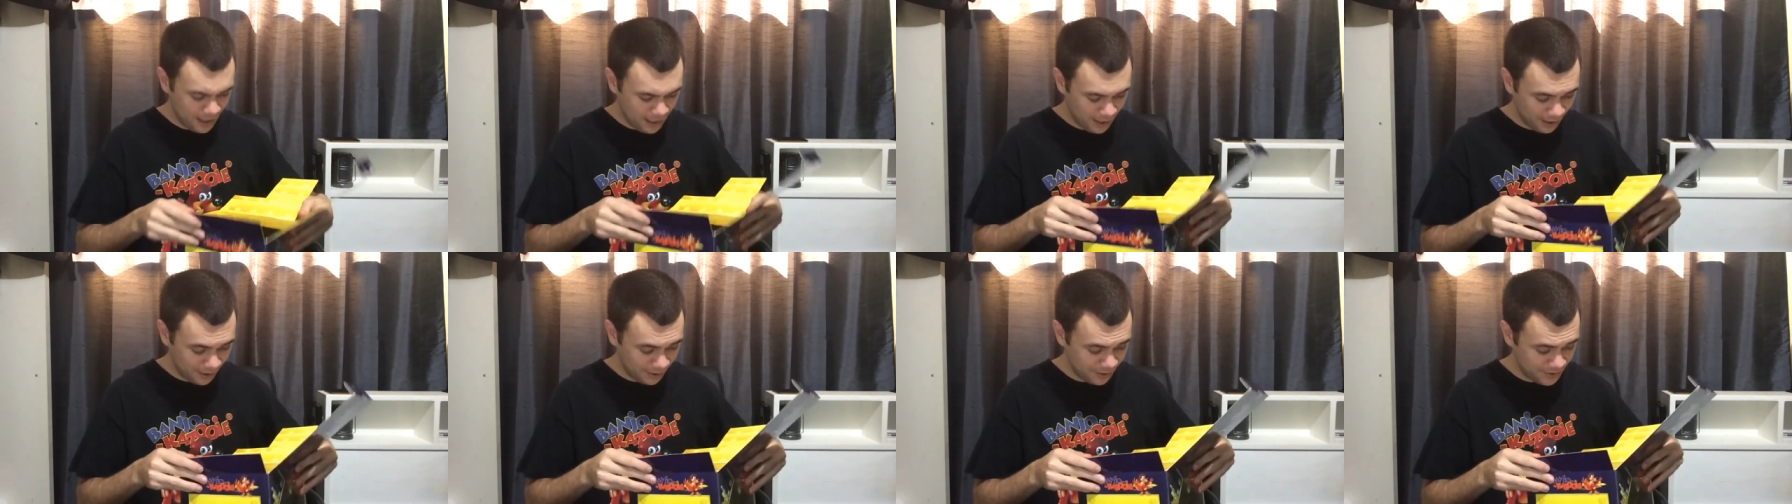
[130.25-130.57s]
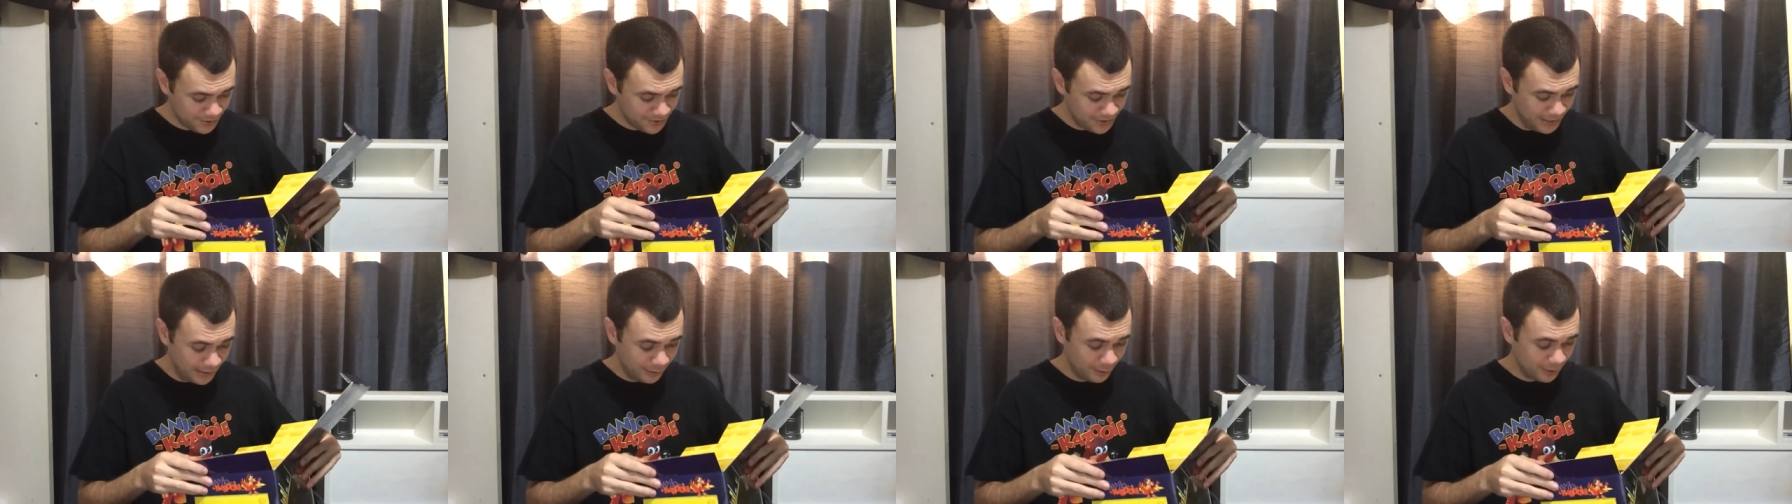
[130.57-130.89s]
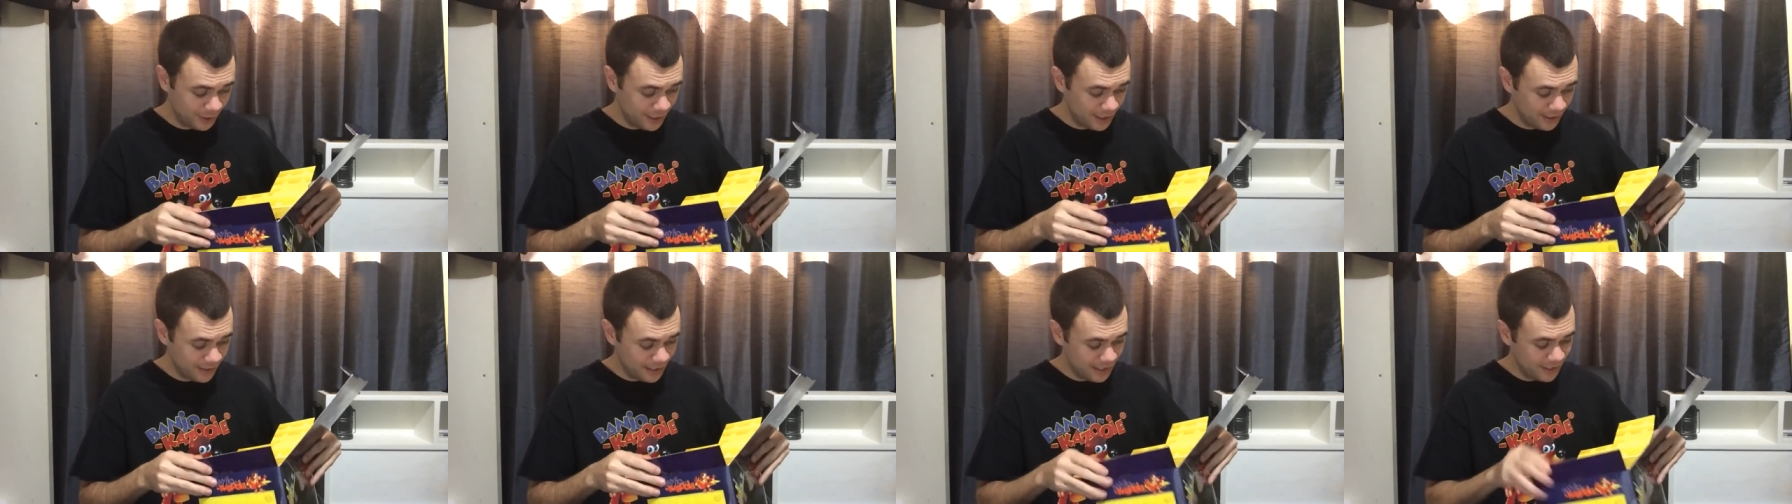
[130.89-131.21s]
I gotta say,
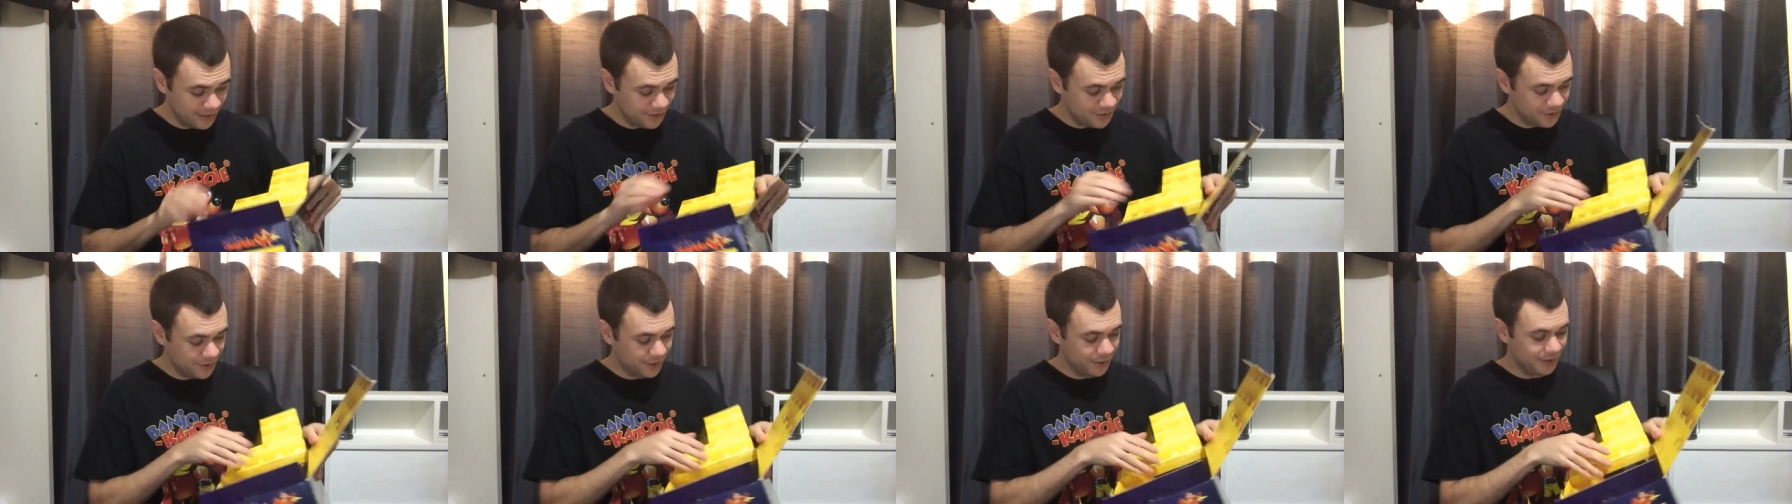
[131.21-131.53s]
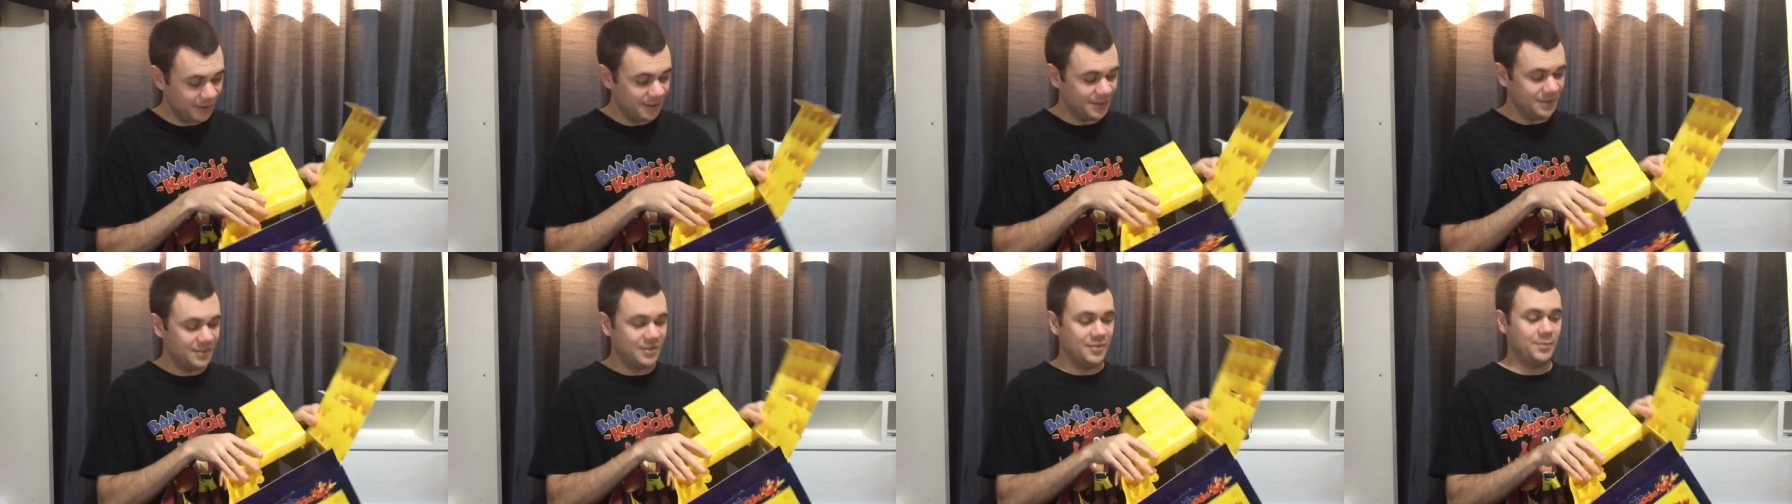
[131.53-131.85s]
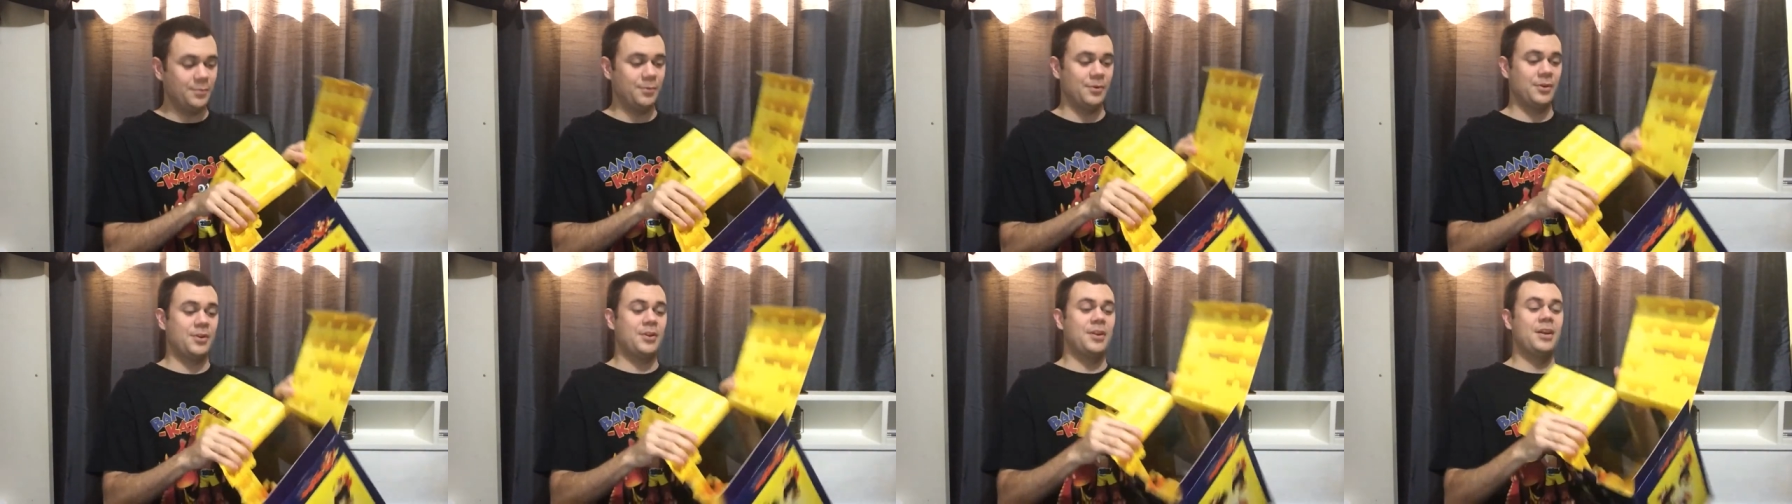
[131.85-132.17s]
looking at the inside of this is
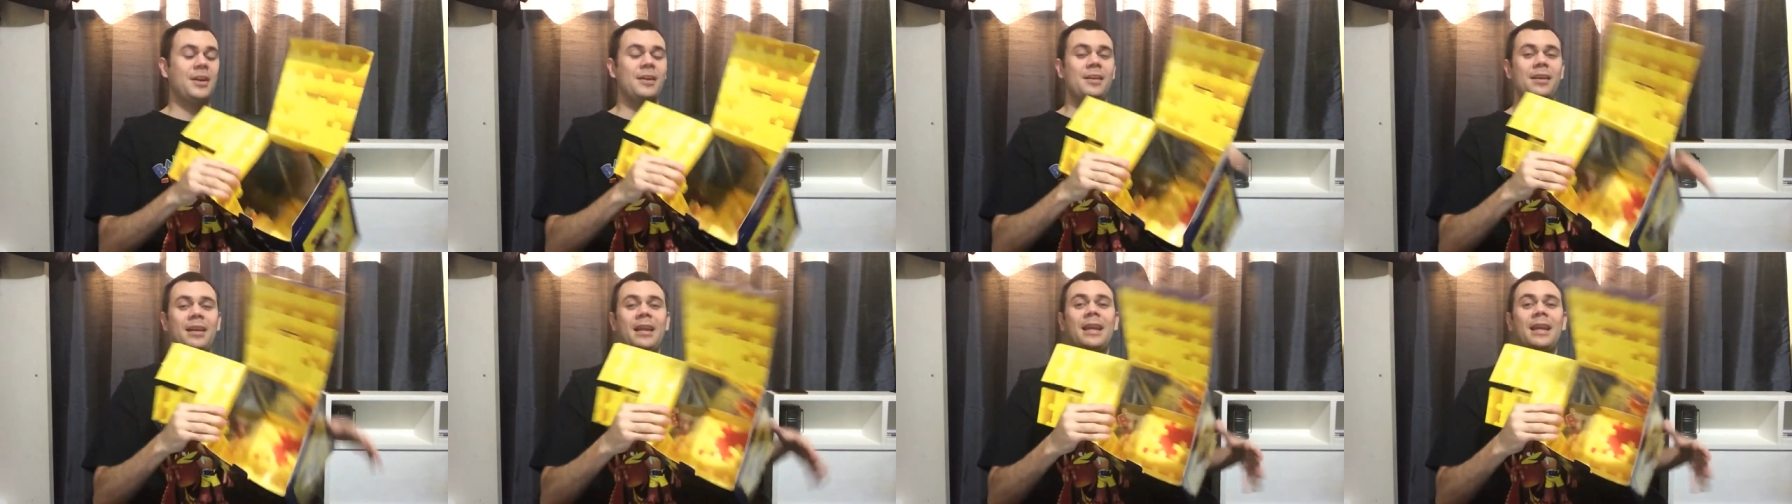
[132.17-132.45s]
pretty